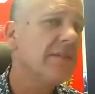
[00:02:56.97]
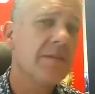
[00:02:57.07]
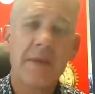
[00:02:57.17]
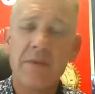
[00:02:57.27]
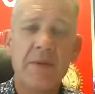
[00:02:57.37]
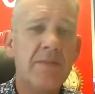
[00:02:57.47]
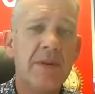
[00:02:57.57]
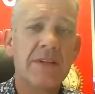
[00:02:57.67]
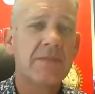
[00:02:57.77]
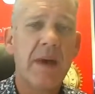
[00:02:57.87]
to something
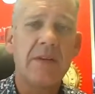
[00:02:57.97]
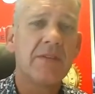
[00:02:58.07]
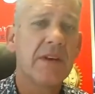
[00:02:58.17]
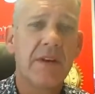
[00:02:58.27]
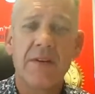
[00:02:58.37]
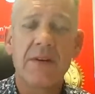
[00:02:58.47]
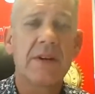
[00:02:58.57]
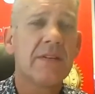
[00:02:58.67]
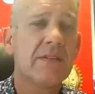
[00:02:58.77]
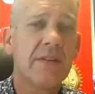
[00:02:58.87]
we've been espousing in
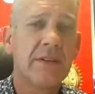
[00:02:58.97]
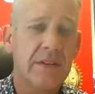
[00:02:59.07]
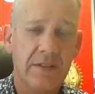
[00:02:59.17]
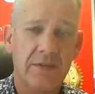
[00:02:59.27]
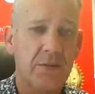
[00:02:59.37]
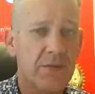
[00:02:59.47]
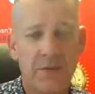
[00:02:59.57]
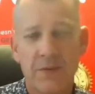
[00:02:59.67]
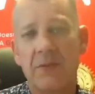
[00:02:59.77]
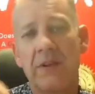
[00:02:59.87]
RA Consulting since we
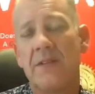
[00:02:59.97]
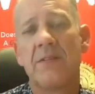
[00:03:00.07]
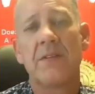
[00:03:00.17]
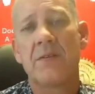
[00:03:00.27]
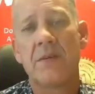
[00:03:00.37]
first got into the